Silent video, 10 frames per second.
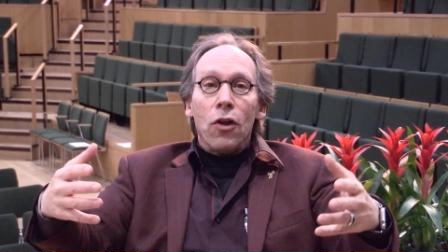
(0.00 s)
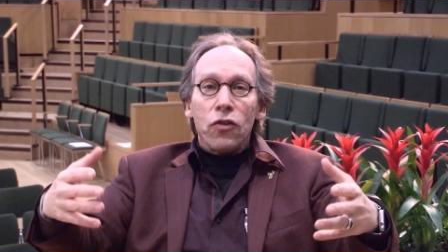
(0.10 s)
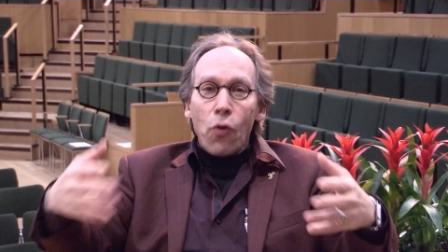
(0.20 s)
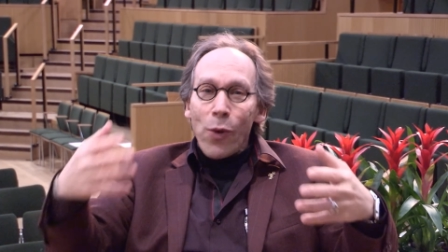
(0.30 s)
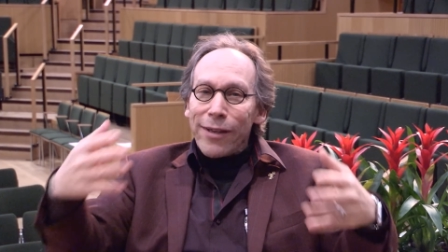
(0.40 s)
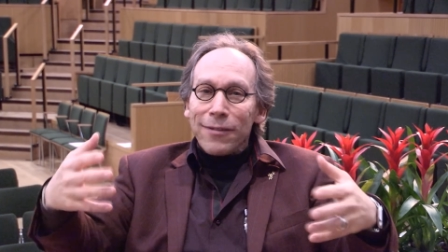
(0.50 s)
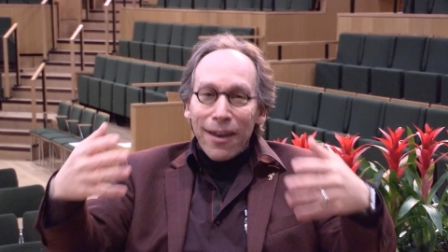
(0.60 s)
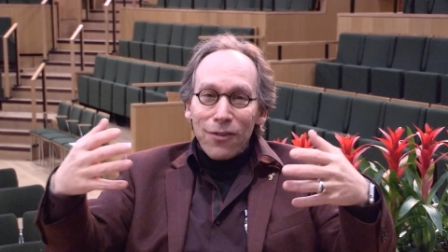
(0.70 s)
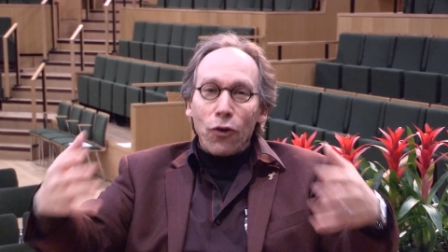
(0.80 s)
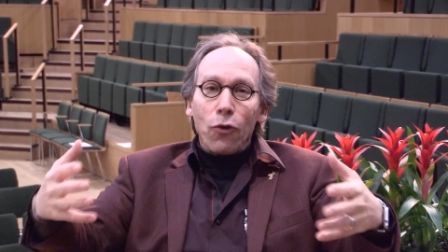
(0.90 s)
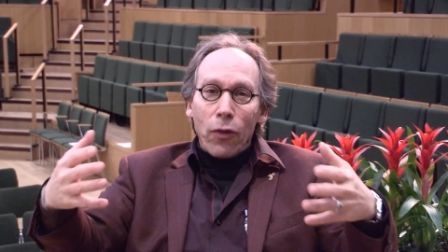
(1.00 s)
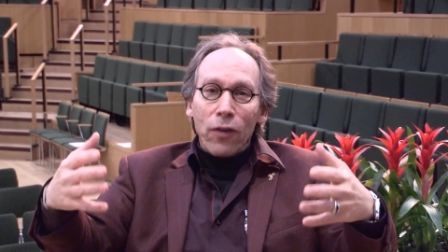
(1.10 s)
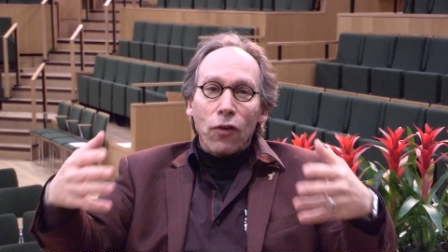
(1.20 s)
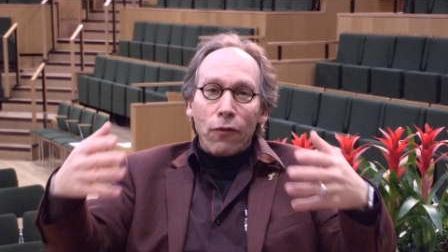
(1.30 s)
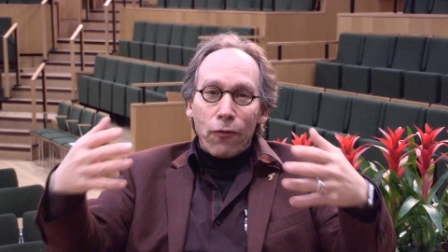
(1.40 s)
So we can say certain
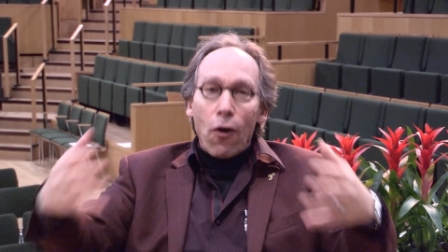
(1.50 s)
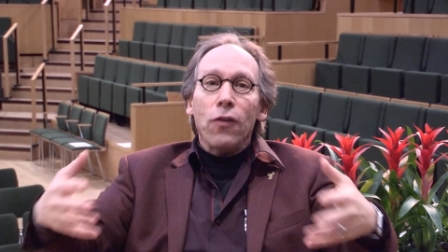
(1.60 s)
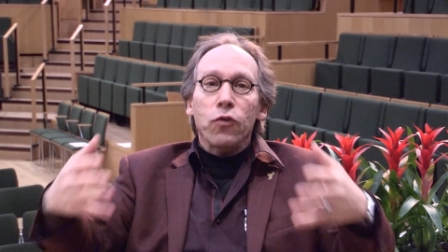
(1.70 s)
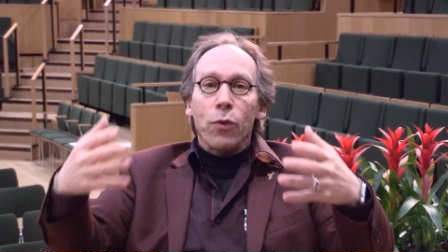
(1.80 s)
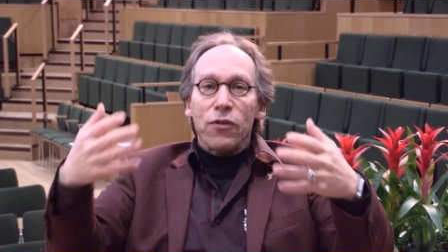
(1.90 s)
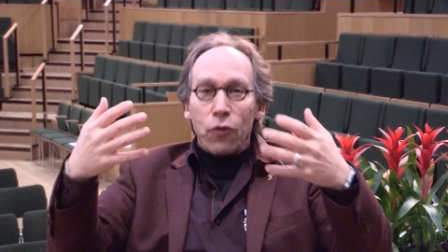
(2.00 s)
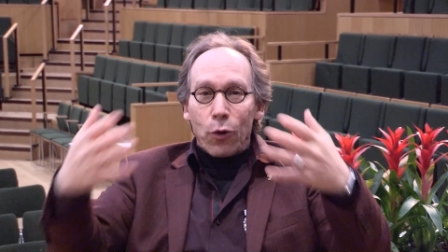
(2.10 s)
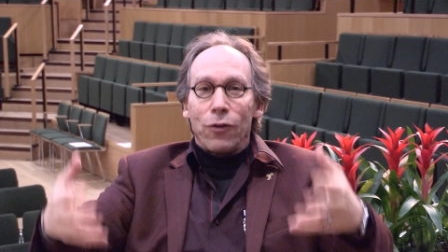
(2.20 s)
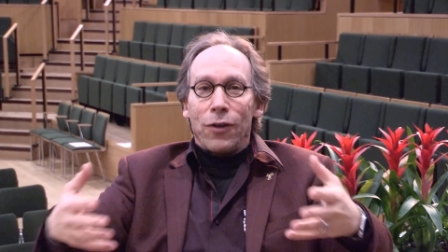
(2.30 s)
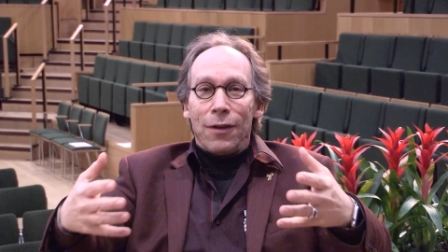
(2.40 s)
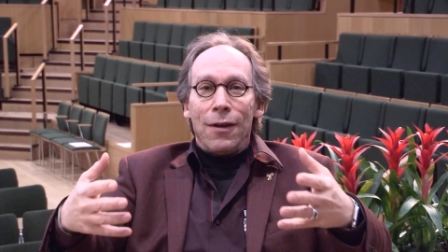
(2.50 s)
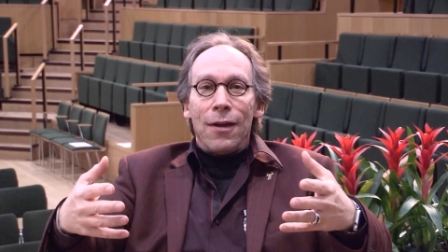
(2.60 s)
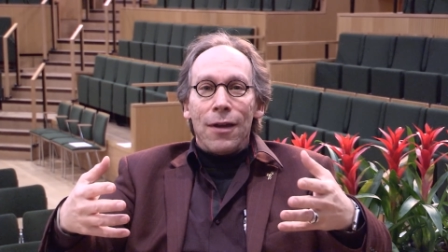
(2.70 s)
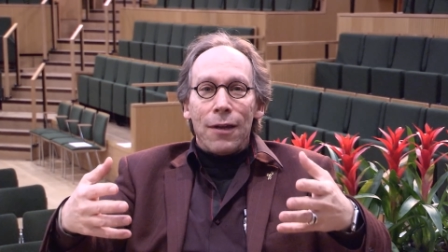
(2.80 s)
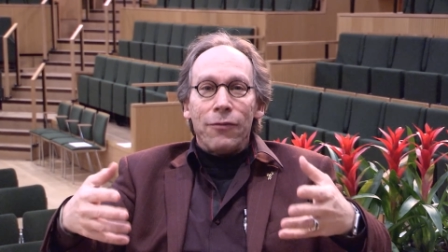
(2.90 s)
things are false with certainty
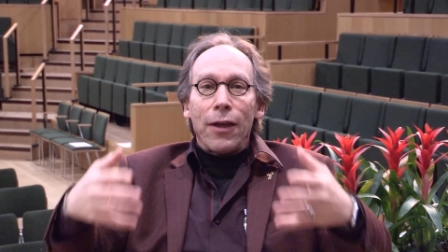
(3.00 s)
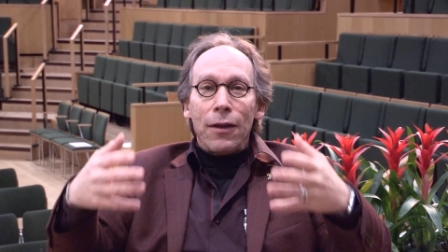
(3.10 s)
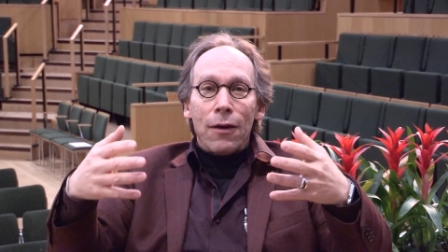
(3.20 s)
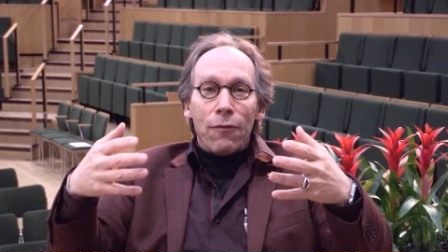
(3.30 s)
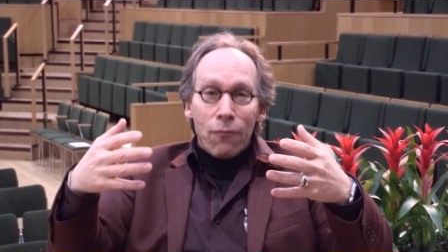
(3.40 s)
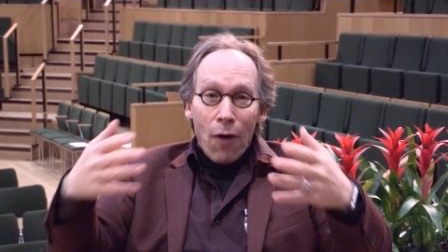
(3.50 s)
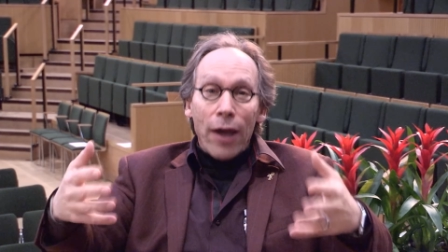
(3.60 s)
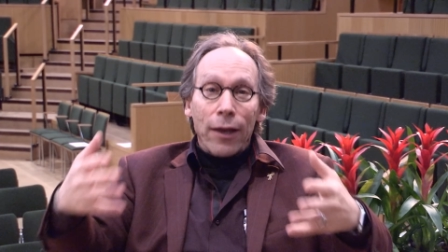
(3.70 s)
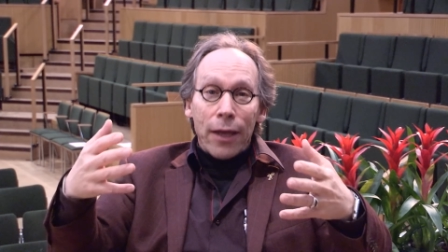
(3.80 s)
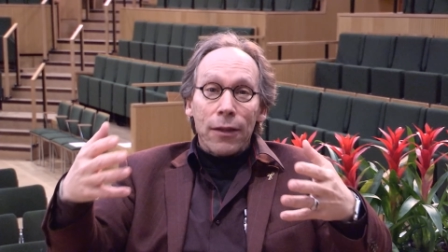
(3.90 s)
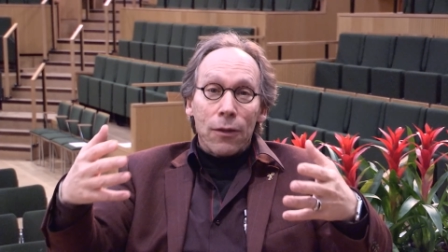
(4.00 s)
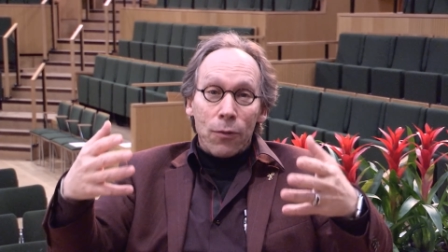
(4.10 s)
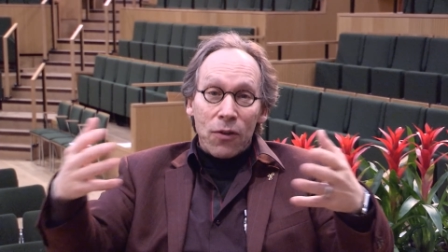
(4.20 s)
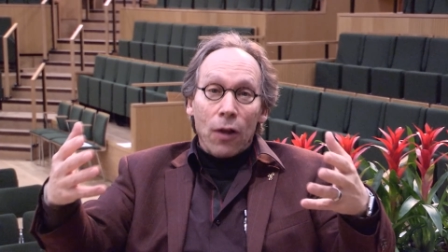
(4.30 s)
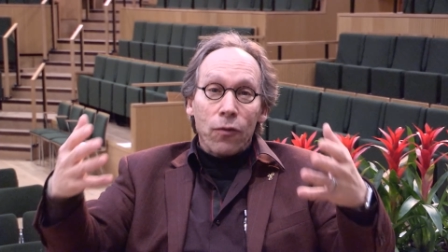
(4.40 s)
if they violate the
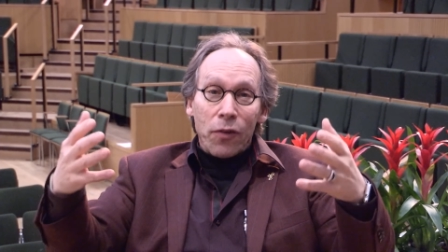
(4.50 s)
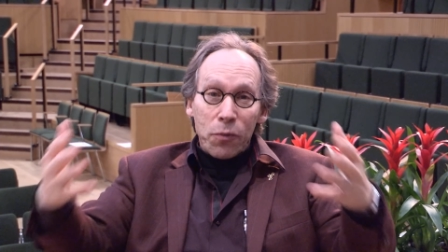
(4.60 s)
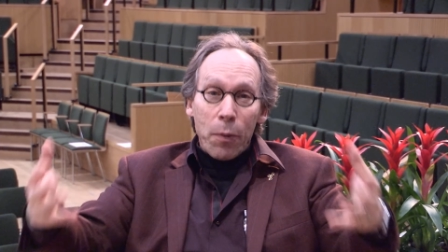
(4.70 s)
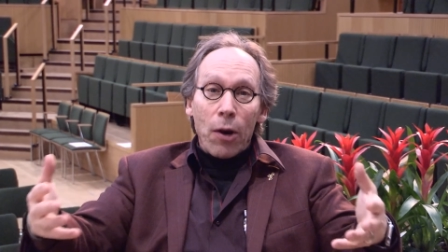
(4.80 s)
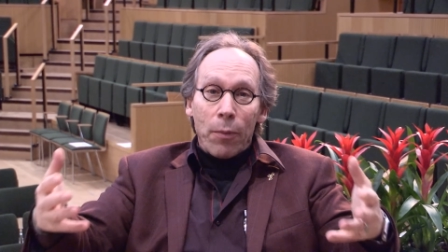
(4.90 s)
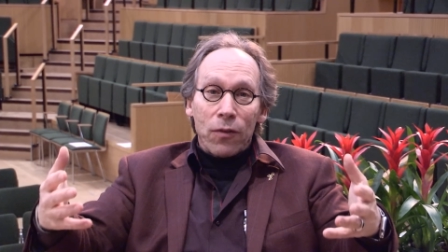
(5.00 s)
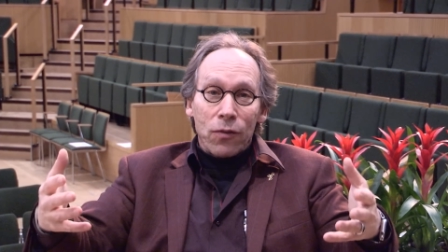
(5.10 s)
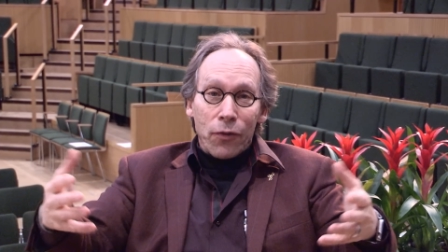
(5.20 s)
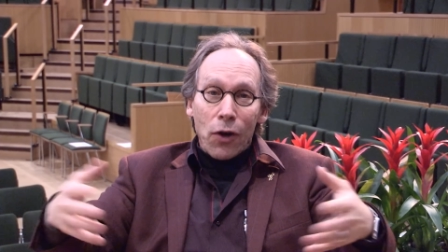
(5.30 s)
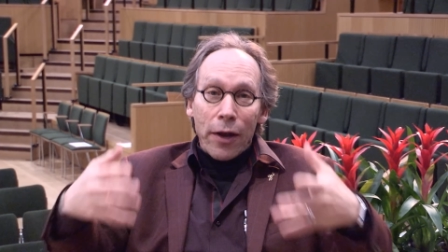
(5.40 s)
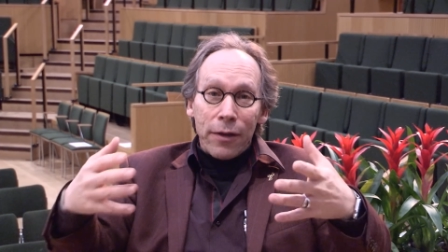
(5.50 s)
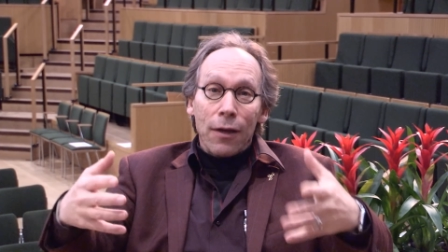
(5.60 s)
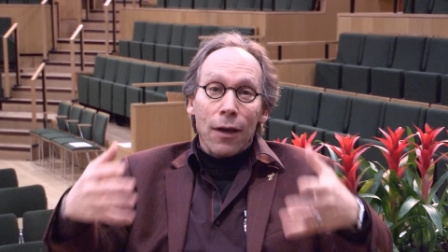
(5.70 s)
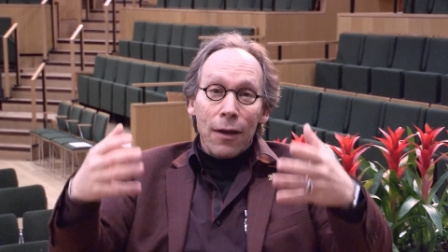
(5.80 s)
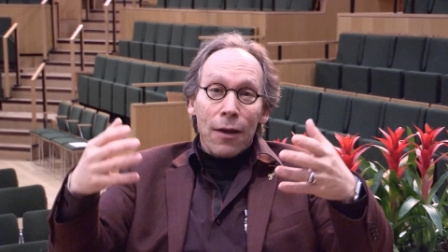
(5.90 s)
results of experiments. If an
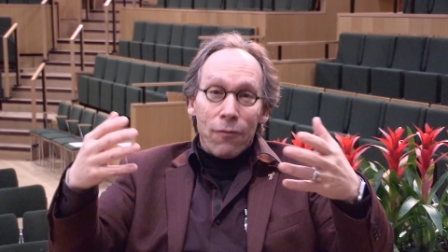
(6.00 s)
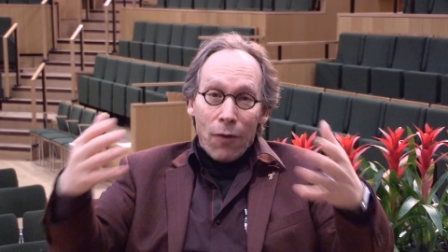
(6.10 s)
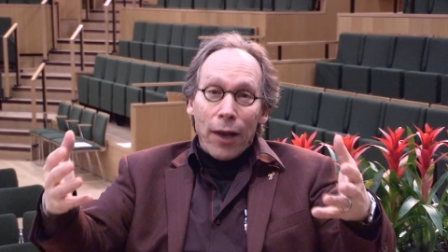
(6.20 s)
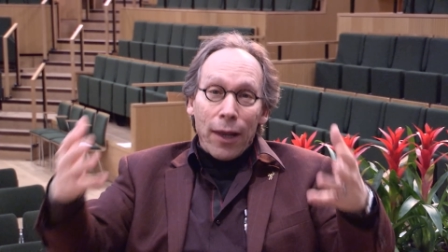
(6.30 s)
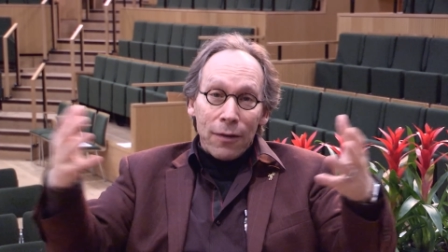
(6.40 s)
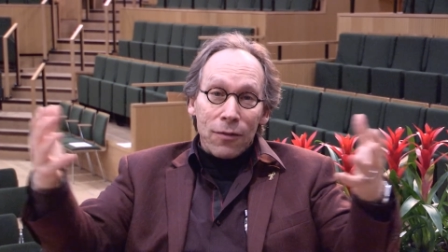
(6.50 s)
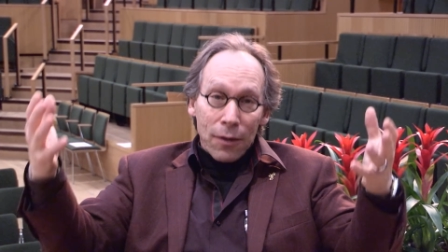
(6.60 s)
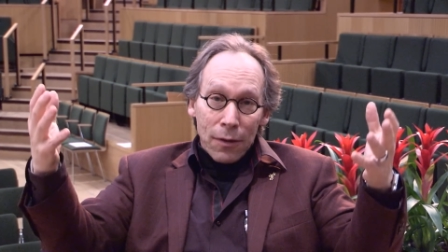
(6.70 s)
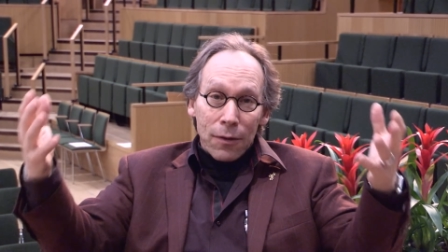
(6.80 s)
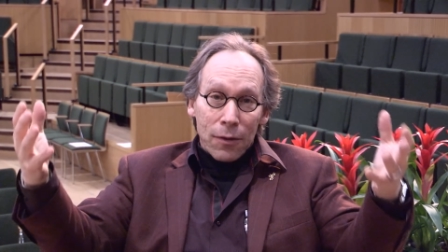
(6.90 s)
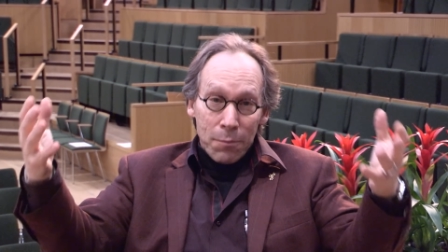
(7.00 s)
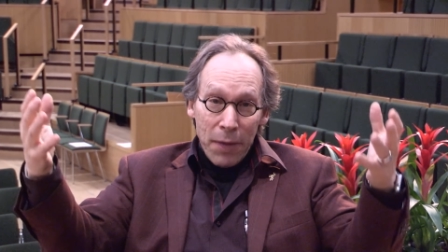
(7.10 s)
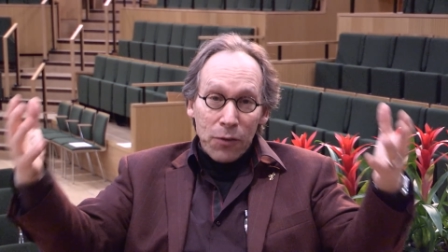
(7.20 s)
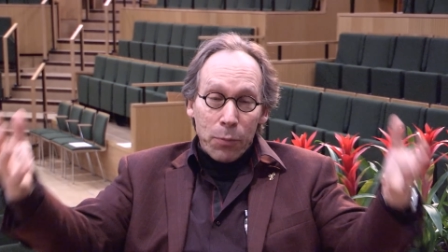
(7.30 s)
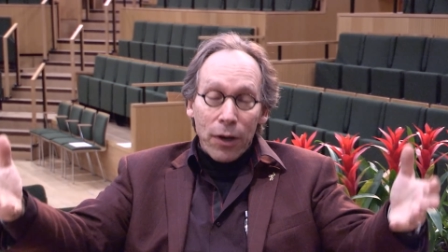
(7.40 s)
idea violates the,
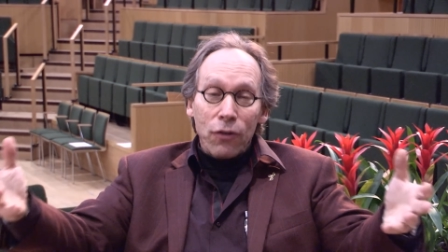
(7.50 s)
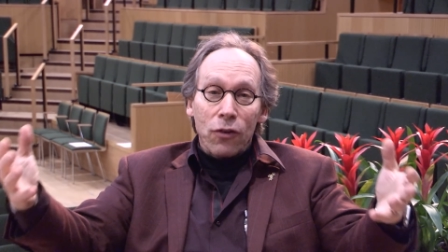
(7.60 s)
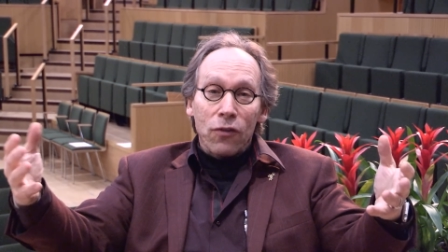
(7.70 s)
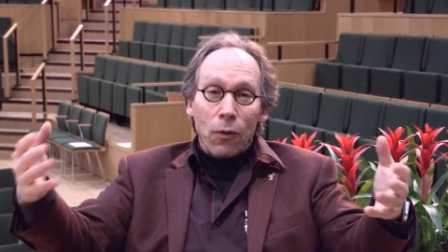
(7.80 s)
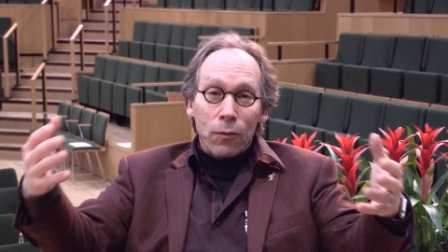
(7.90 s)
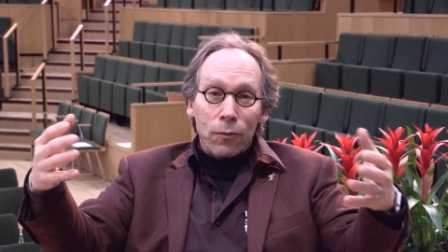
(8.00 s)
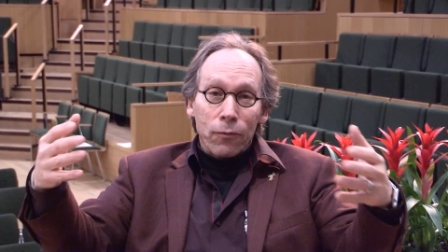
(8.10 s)
makes predictions that